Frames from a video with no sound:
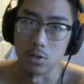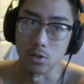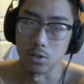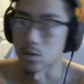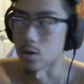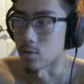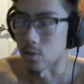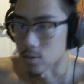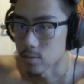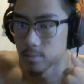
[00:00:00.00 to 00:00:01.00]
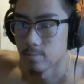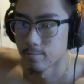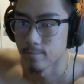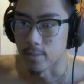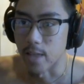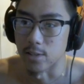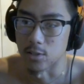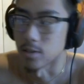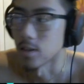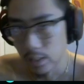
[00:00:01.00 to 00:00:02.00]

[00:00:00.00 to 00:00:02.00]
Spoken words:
just, just dancing.